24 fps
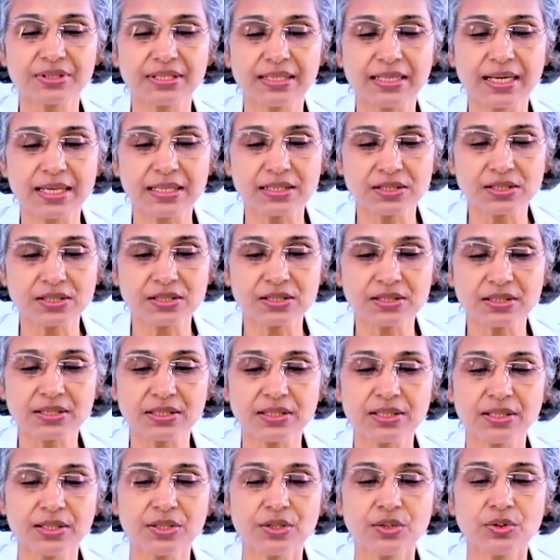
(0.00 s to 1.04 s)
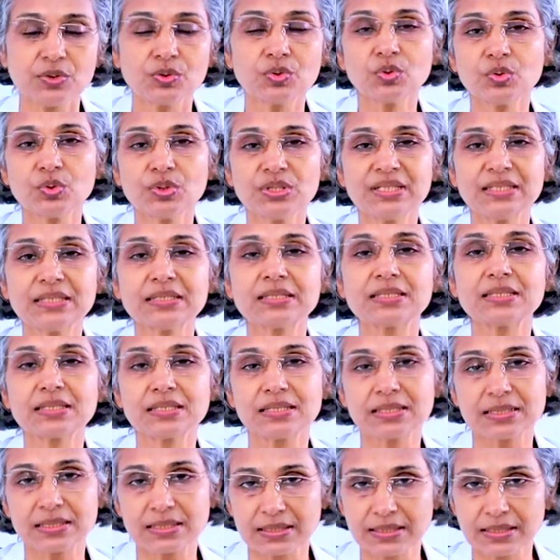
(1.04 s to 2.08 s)
the last 2 years
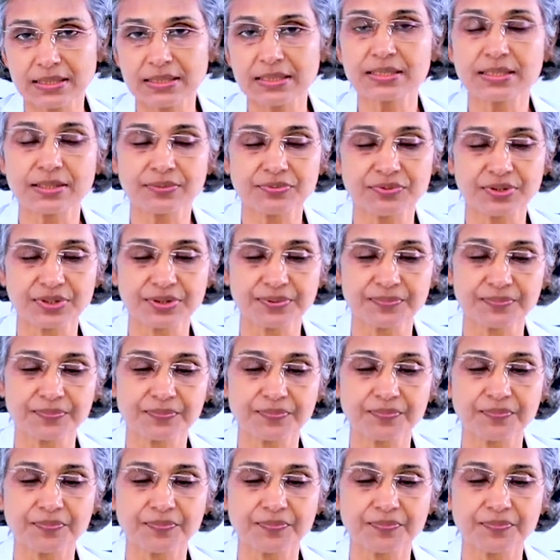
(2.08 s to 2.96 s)
she is really suffering.